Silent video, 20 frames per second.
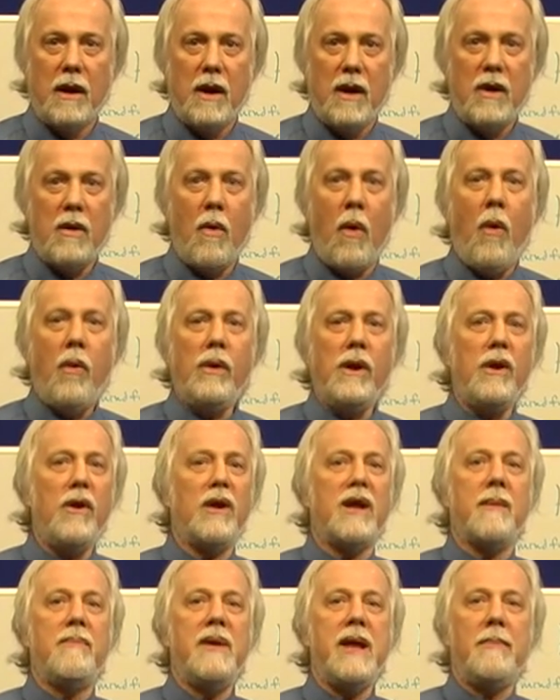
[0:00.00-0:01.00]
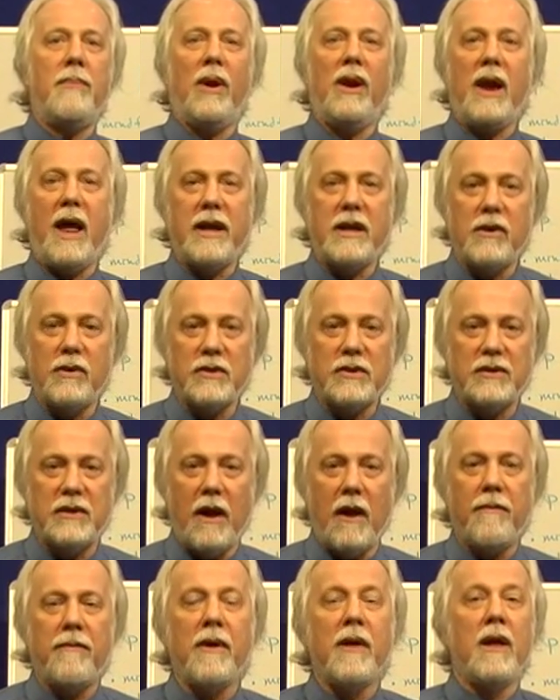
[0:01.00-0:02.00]
You only look at people like
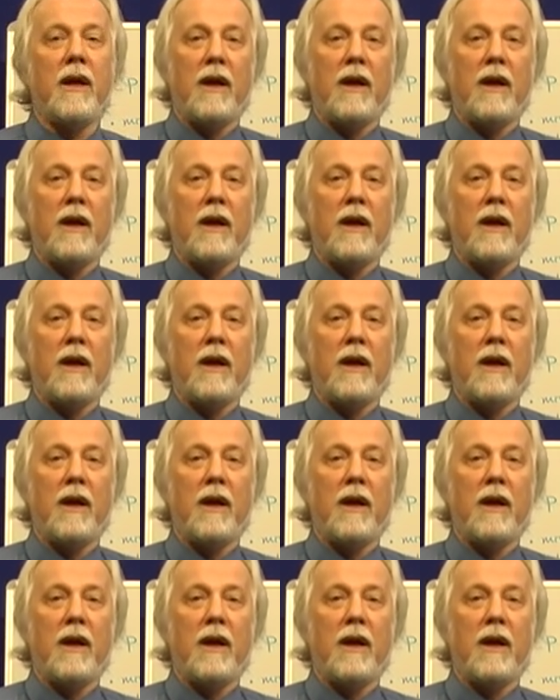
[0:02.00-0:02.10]
yourself.